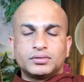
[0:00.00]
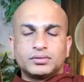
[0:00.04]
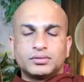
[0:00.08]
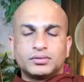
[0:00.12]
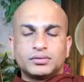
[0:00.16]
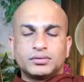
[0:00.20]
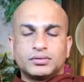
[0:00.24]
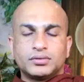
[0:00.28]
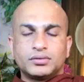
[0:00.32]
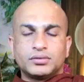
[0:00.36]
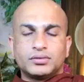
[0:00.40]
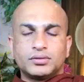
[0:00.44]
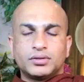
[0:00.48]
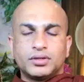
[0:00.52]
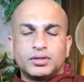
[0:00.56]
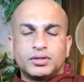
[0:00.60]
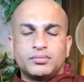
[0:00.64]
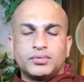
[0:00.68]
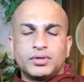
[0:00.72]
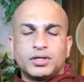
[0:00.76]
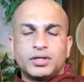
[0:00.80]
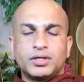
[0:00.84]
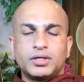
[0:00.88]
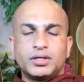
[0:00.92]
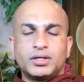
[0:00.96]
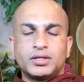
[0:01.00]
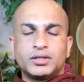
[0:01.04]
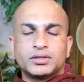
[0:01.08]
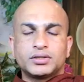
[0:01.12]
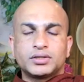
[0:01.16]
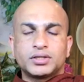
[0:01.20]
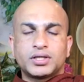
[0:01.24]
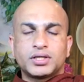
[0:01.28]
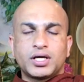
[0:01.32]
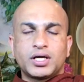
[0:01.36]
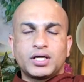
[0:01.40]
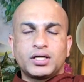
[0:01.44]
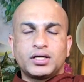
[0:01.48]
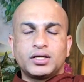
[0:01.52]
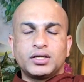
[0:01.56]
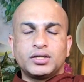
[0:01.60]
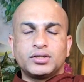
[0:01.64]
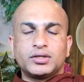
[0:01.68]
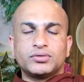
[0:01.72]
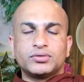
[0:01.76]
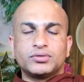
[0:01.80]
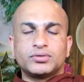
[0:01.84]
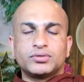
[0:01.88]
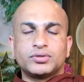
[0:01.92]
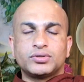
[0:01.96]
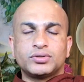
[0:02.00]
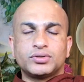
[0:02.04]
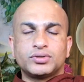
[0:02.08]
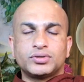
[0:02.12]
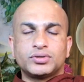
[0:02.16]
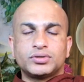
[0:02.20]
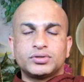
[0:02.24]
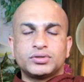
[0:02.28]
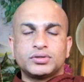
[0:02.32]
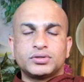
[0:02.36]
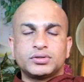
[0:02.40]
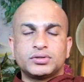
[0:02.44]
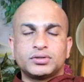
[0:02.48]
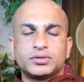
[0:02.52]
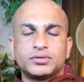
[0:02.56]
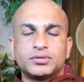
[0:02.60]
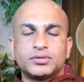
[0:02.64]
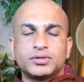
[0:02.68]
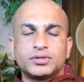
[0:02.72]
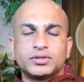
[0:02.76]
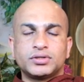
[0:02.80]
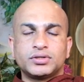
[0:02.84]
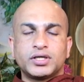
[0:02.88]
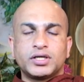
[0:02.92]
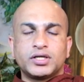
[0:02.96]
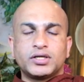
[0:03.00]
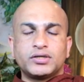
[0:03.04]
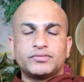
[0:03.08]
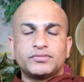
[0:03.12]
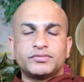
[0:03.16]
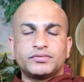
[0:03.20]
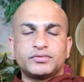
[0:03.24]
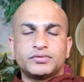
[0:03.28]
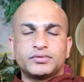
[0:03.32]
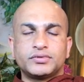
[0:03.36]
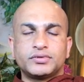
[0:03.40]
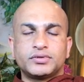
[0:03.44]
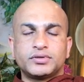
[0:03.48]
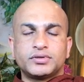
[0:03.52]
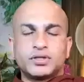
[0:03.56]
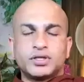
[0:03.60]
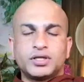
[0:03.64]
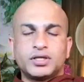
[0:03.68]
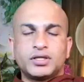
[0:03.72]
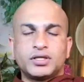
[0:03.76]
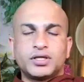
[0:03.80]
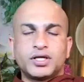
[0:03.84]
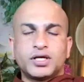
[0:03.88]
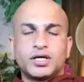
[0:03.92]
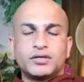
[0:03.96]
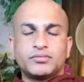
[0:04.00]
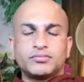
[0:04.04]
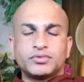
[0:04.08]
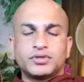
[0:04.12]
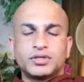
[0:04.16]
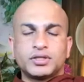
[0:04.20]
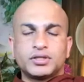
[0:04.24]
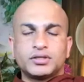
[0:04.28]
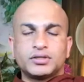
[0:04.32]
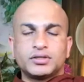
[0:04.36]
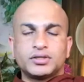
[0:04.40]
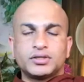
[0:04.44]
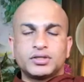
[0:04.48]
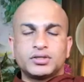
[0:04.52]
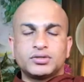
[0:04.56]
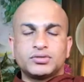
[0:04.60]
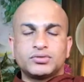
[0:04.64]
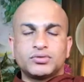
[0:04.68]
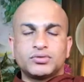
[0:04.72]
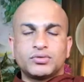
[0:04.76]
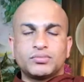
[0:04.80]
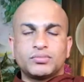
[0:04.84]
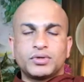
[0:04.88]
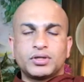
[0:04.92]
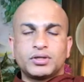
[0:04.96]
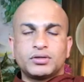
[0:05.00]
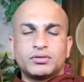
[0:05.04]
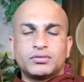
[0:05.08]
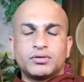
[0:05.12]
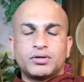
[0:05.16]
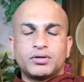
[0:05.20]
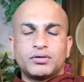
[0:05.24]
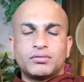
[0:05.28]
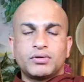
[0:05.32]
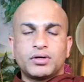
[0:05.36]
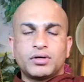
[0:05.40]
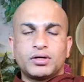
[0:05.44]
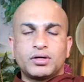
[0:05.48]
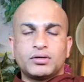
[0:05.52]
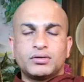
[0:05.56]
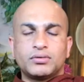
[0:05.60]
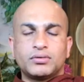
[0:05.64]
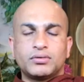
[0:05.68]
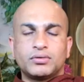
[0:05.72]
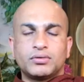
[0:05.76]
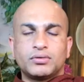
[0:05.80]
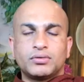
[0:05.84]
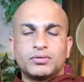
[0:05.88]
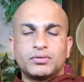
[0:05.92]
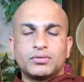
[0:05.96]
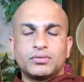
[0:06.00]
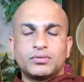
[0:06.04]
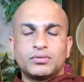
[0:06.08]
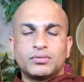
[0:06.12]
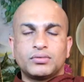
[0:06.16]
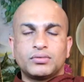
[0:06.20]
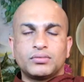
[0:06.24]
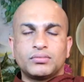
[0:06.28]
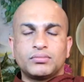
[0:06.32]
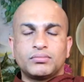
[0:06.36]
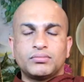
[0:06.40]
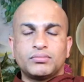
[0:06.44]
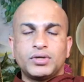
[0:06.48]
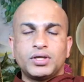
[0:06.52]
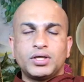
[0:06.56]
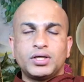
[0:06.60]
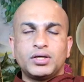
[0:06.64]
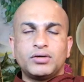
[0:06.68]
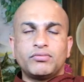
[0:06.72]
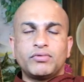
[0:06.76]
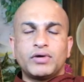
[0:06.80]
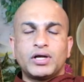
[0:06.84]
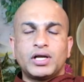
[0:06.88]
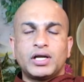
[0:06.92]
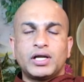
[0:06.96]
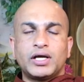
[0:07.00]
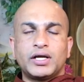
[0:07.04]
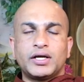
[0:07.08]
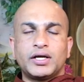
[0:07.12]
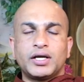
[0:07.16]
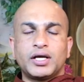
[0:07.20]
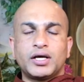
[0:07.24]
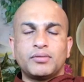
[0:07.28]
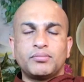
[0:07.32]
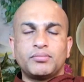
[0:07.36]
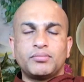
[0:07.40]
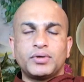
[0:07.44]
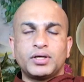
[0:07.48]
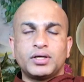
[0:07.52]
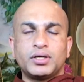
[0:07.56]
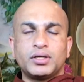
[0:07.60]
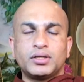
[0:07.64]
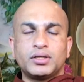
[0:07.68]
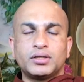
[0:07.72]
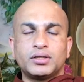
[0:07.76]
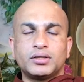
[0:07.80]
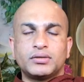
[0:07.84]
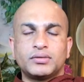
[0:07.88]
So in the beginning, scan head to toes yourself three times and say Supatveva or oh, be well and happy.